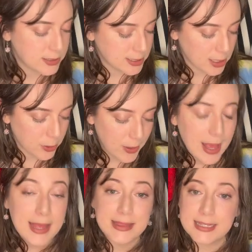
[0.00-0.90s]
So
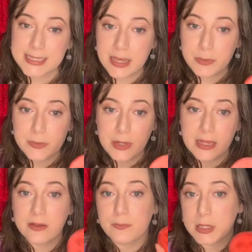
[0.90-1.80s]
this came into my
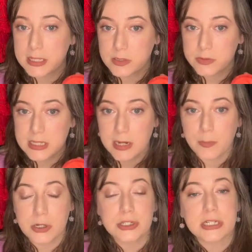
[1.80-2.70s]
life, but this was not a
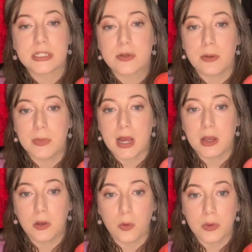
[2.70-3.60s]
purchase, so I'm
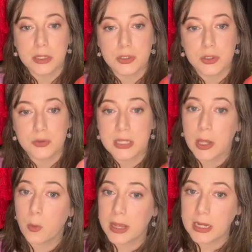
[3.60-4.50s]
not going to take
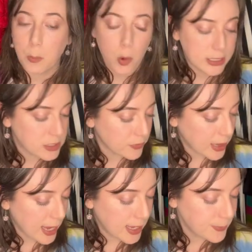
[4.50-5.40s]
away any points for
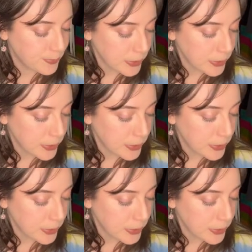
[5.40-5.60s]
that.